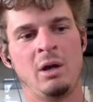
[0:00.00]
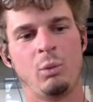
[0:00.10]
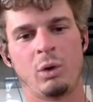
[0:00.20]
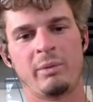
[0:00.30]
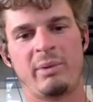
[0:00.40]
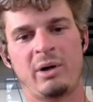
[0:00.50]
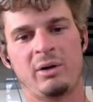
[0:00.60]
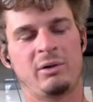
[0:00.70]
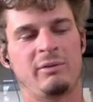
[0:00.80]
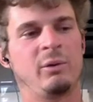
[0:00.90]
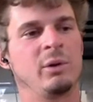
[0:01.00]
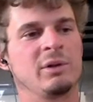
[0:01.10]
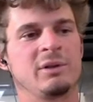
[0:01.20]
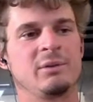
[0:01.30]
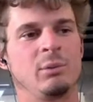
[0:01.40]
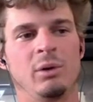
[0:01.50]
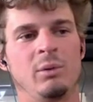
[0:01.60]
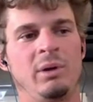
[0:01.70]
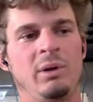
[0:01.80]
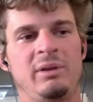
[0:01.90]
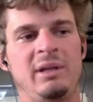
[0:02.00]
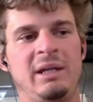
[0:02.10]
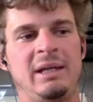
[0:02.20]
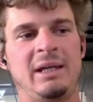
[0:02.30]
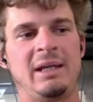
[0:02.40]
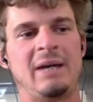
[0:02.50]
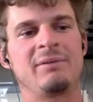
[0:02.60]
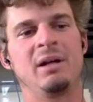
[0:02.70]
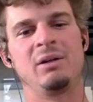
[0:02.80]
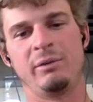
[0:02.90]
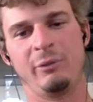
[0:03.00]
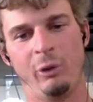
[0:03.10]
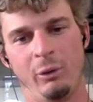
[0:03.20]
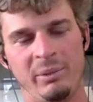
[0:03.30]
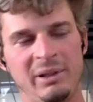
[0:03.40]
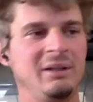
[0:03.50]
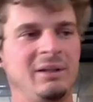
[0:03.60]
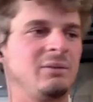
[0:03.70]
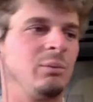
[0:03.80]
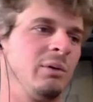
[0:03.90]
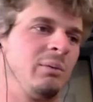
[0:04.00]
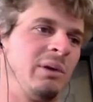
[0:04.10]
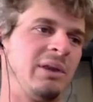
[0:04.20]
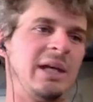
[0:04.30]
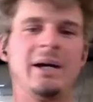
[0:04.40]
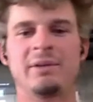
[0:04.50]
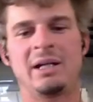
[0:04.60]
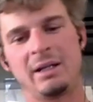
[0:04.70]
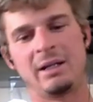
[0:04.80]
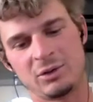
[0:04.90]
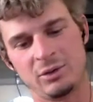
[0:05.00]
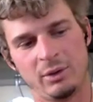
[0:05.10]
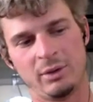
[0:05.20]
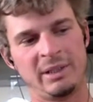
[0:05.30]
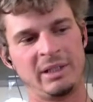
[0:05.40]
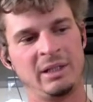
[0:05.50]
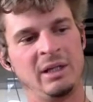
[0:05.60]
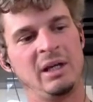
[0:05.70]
work with partnered forces, work with the Afghan Uniformed Police, work with the Afghan National Army,